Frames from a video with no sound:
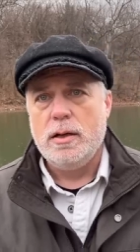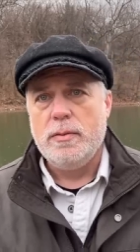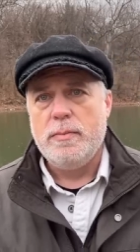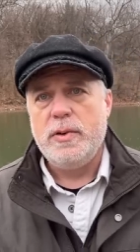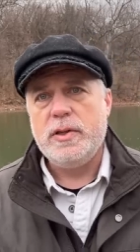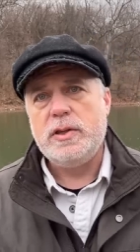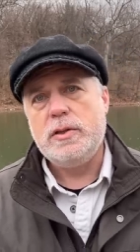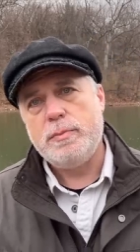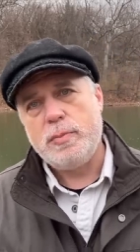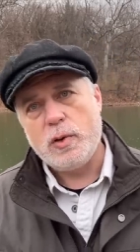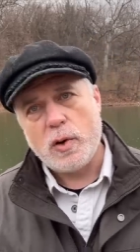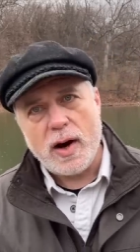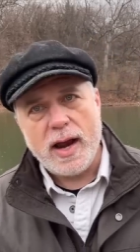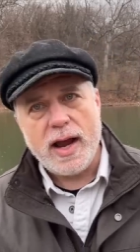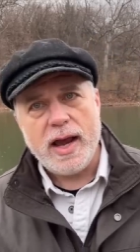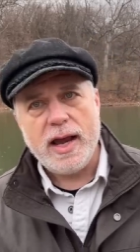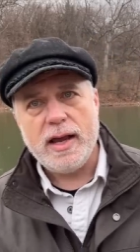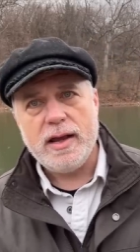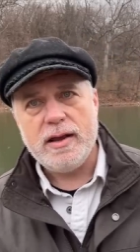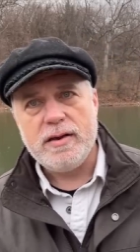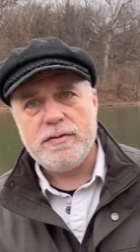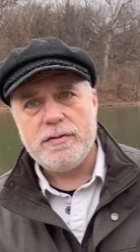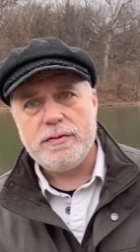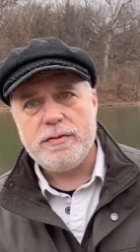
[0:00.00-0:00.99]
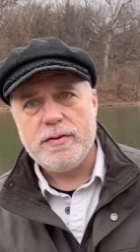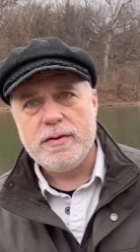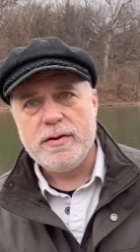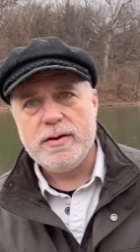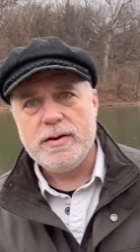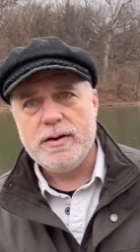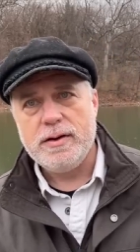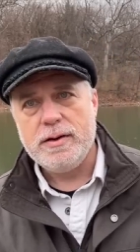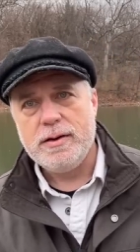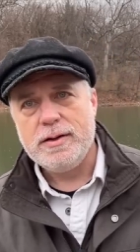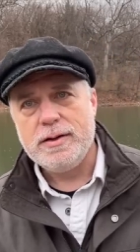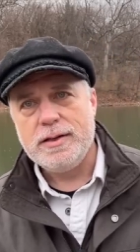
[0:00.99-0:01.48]
But the brave,
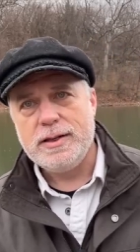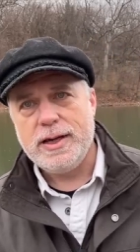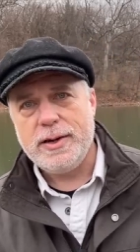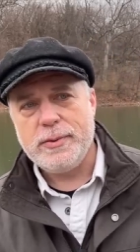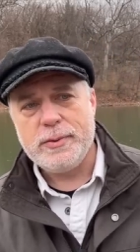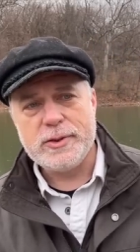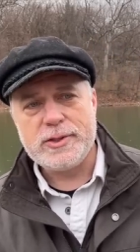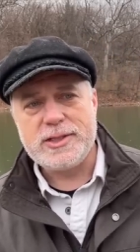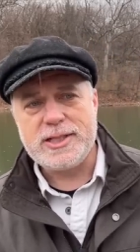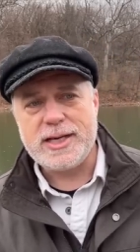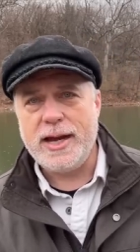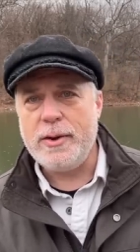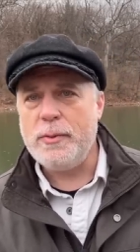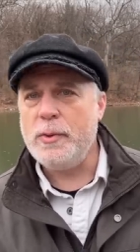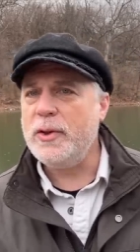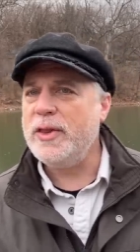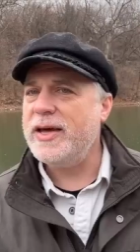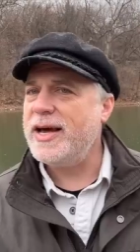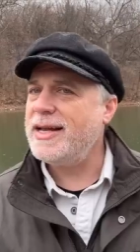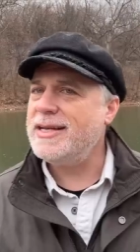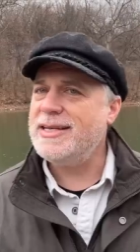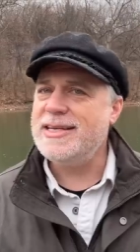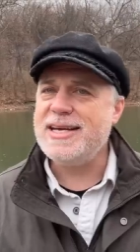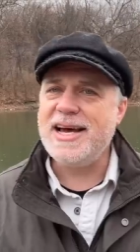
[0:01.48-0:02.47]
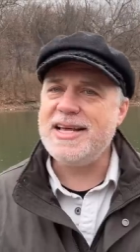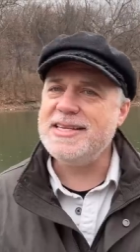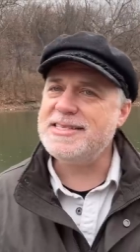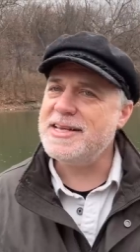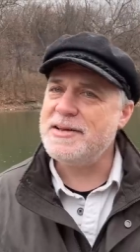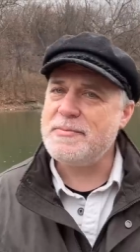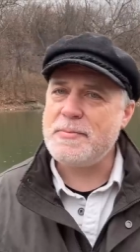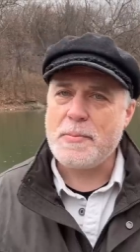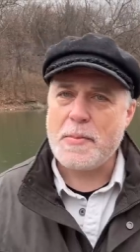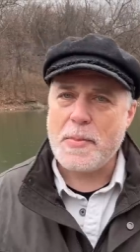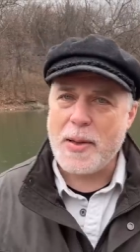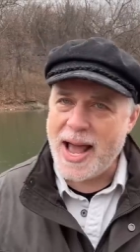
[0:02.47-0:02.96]
they will say, well, that
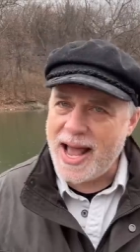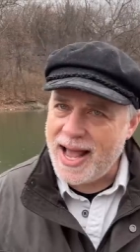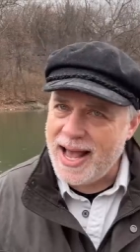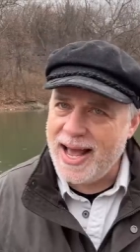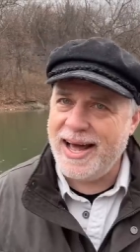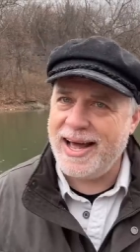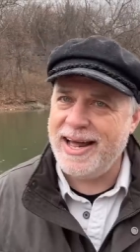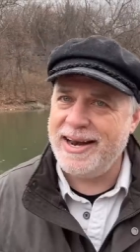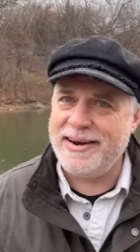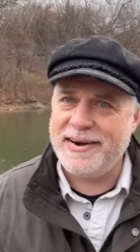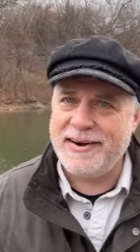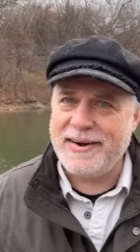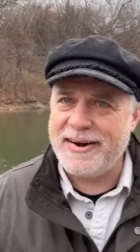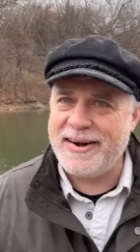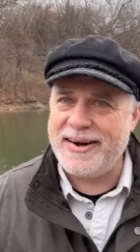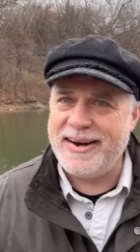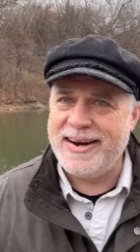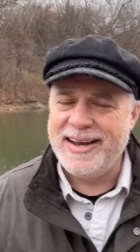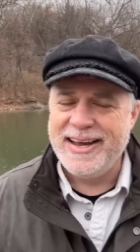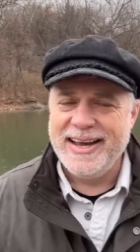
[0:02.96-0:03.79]
doesn't matter.